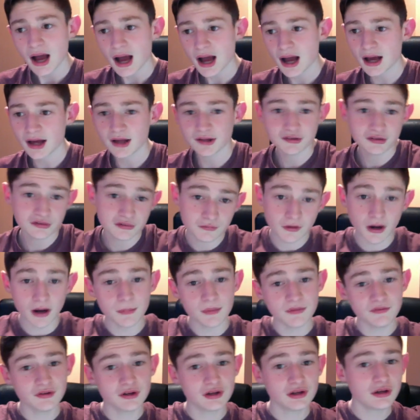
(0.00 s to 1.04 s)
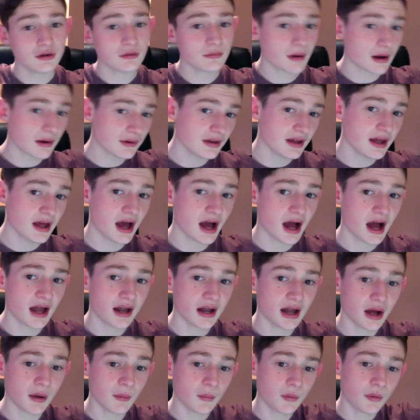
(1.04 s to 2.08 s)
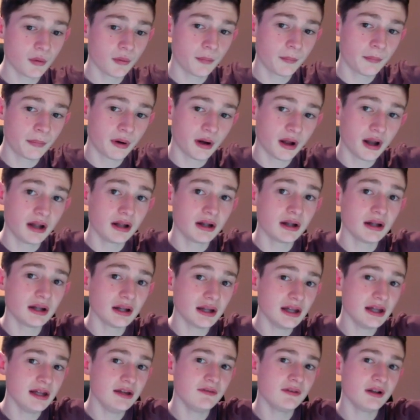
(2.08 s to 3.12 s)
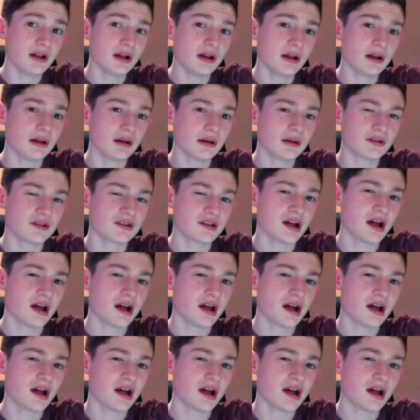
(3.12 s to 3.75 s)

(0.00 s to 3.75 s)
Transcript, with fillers: Uh, subscribe if you're new around here, and I will put a leave a little